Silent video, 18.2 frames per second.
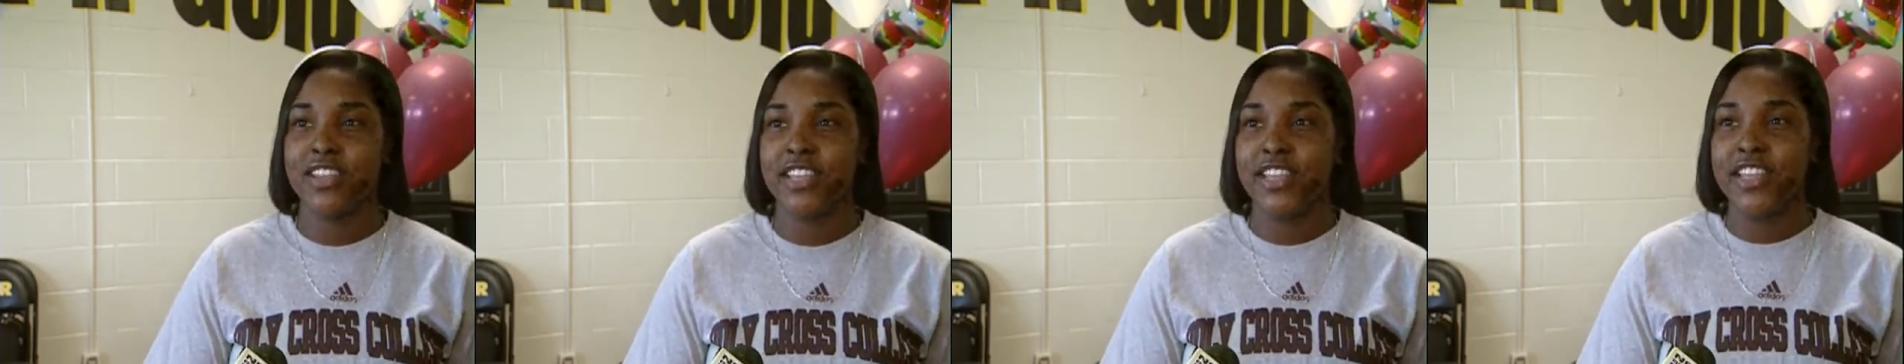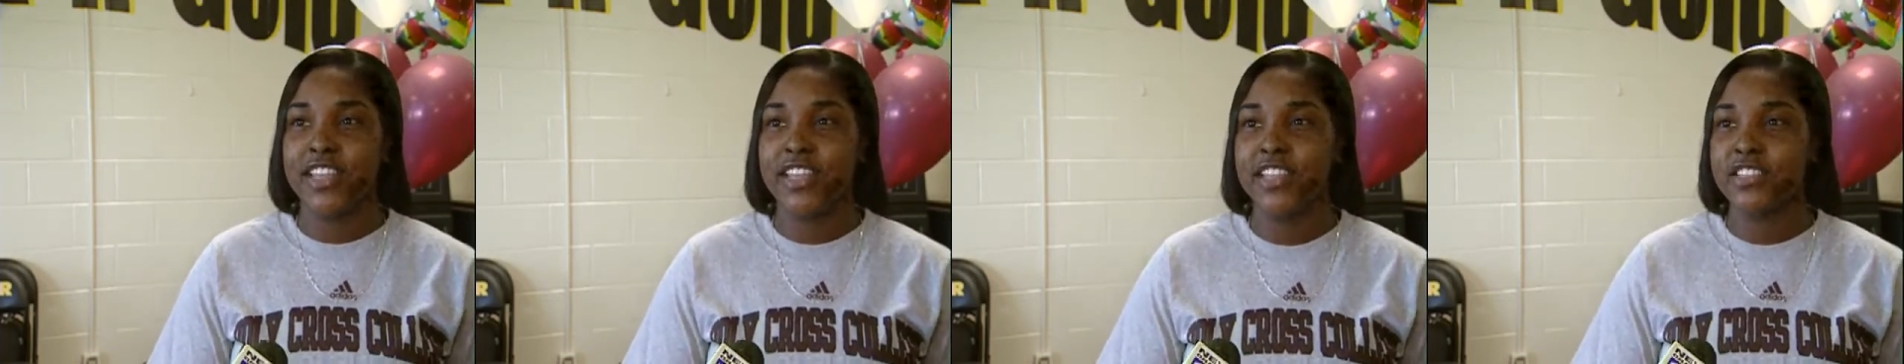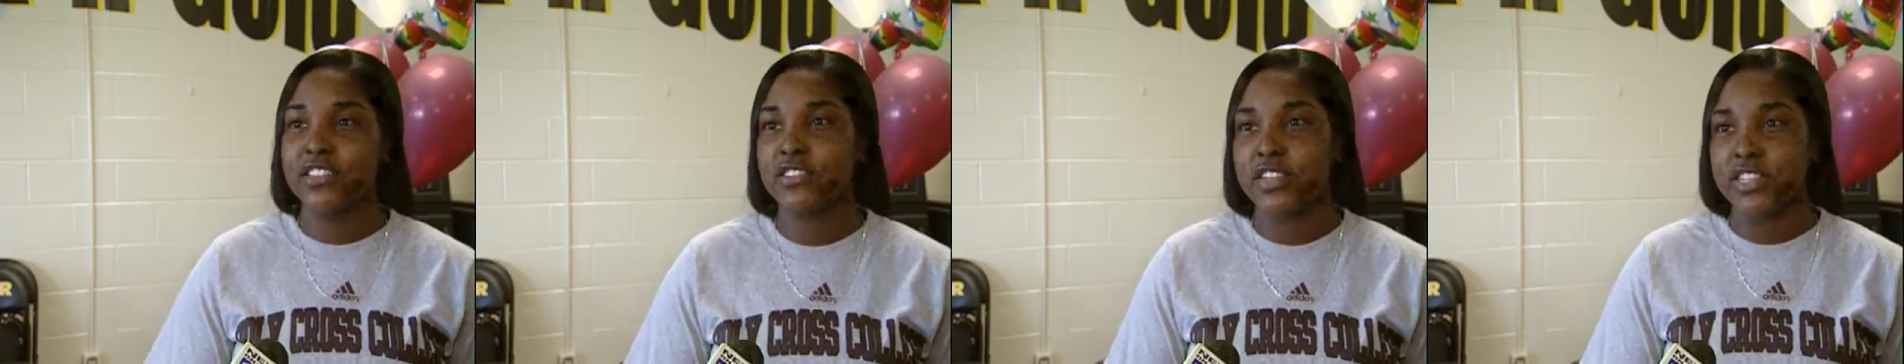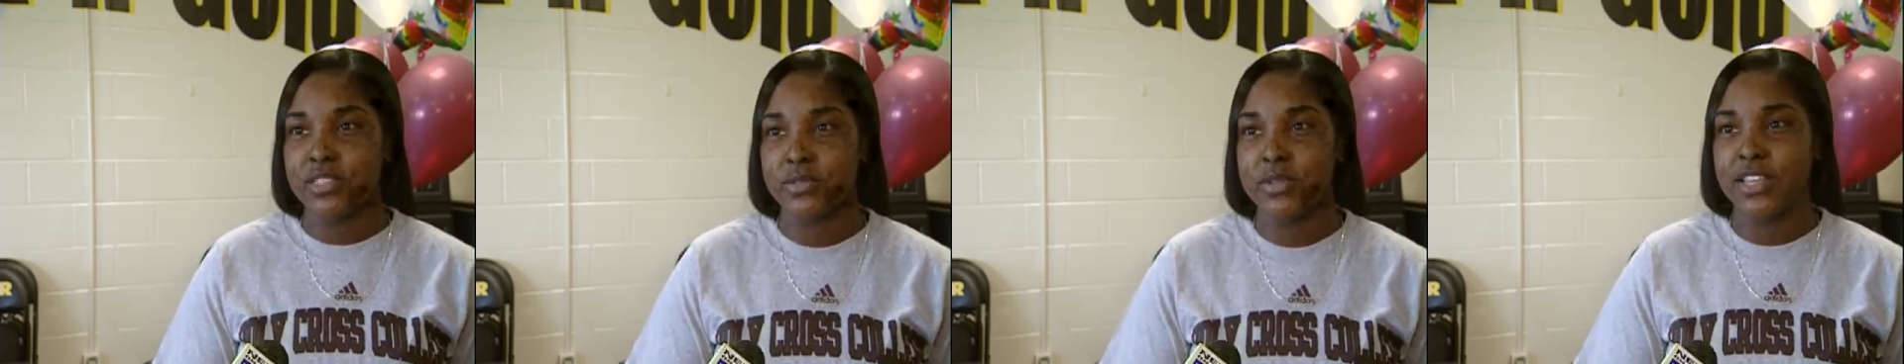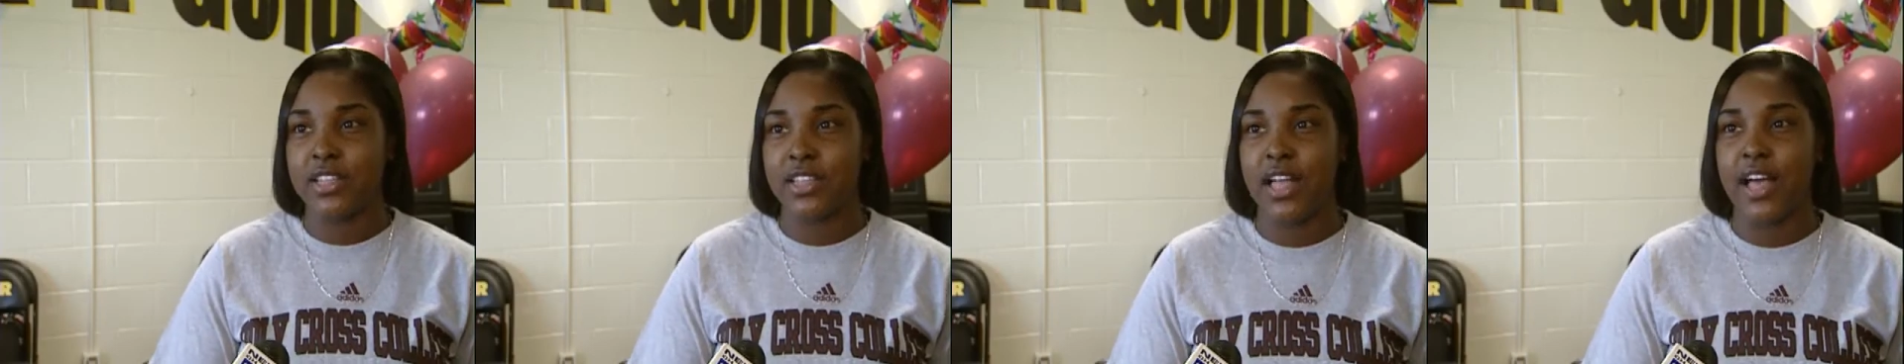it interests
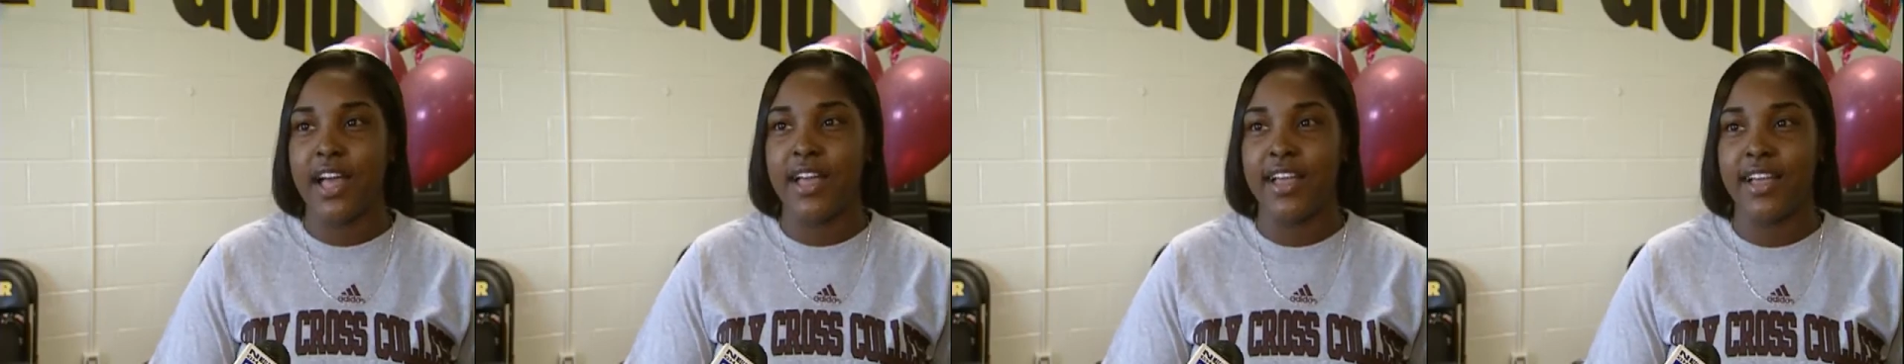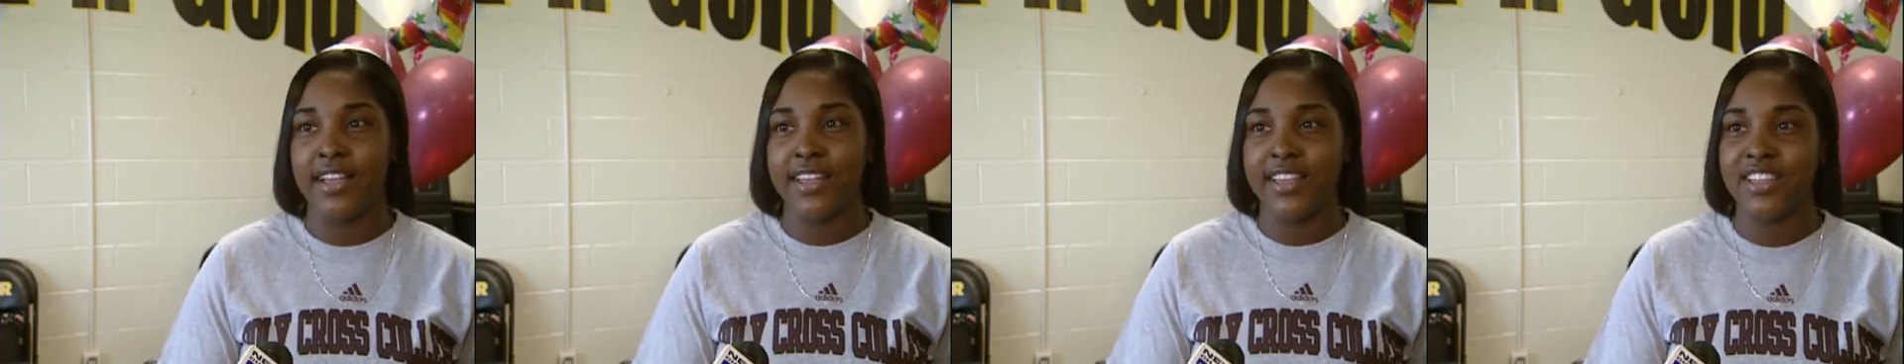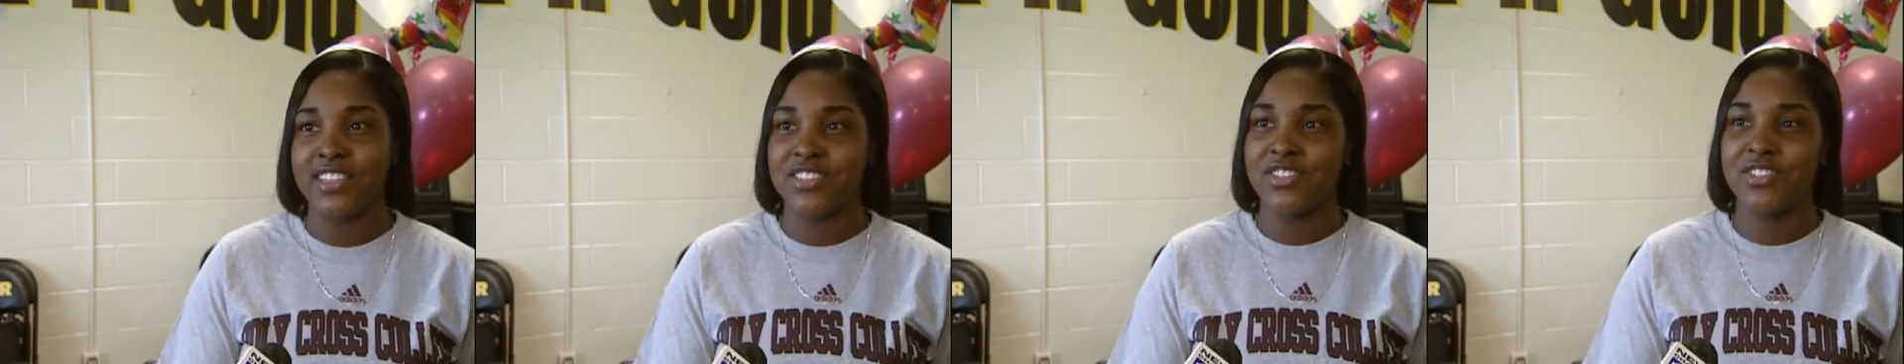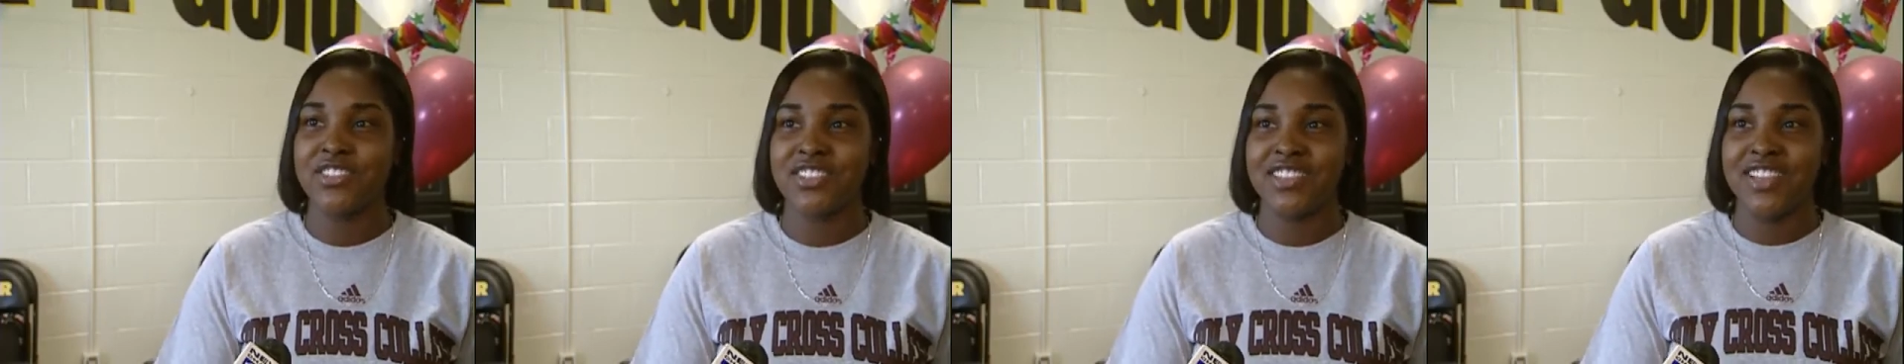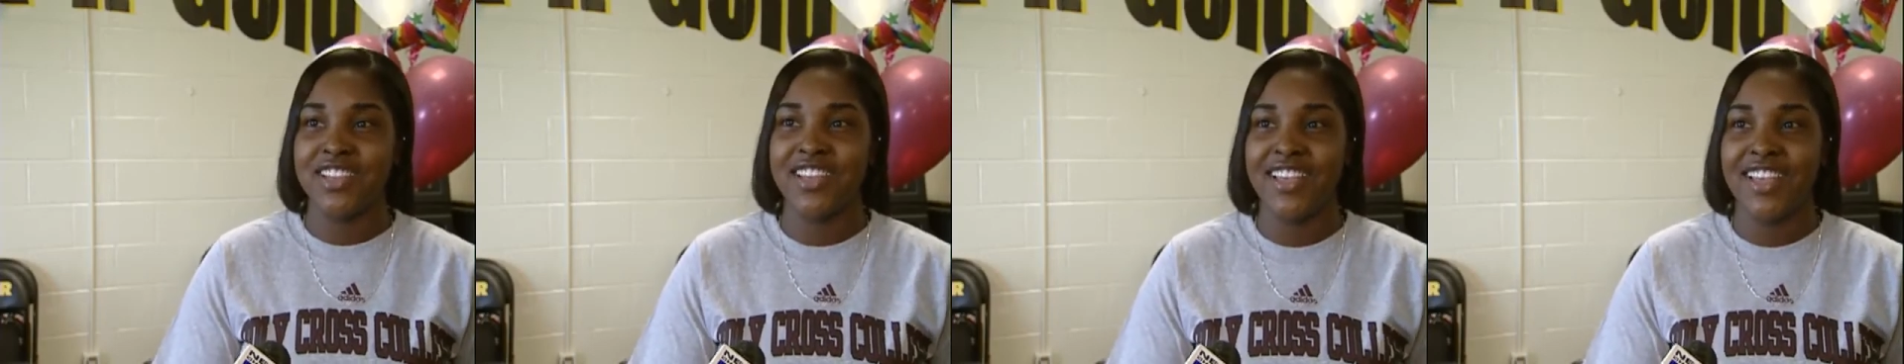me a lot, I guess you can
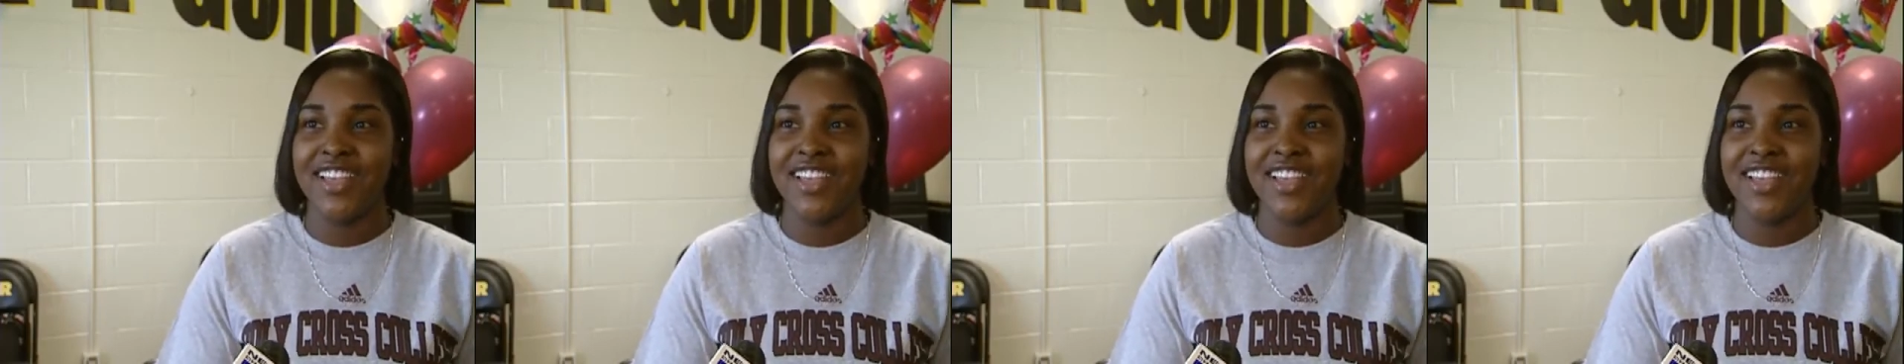say.